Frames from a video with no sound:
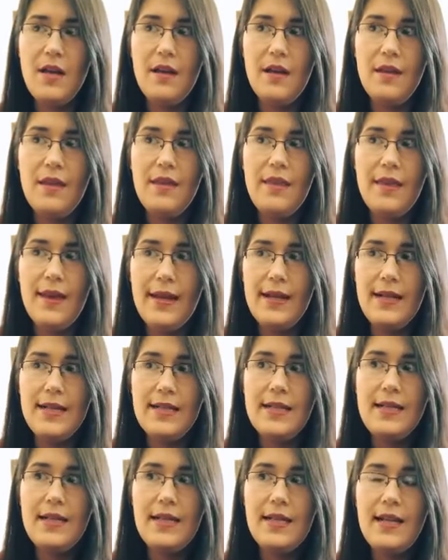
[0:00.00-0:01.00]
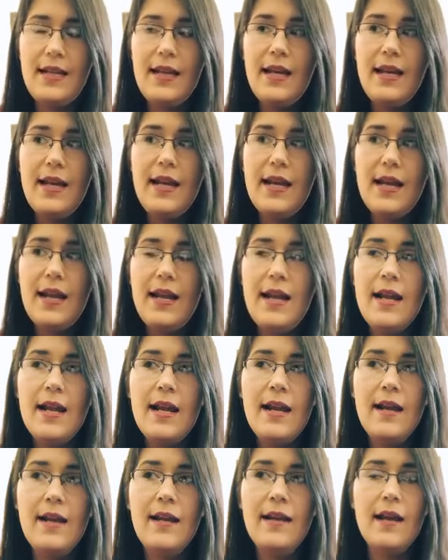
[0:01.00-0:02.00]
That is it.
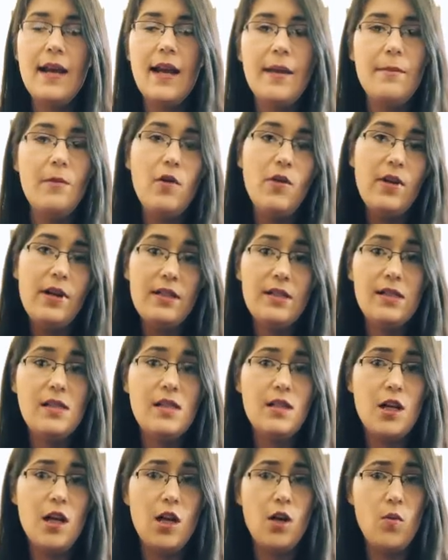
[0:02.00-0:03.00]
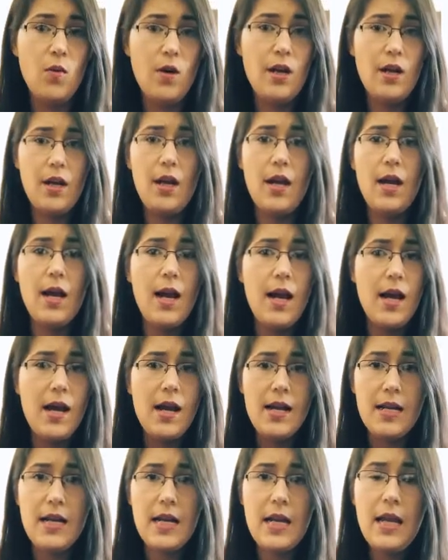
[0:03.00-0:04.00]
I'm going to start working
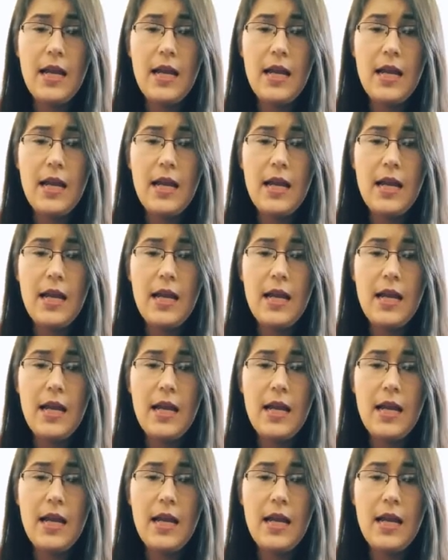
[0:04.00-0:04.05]
on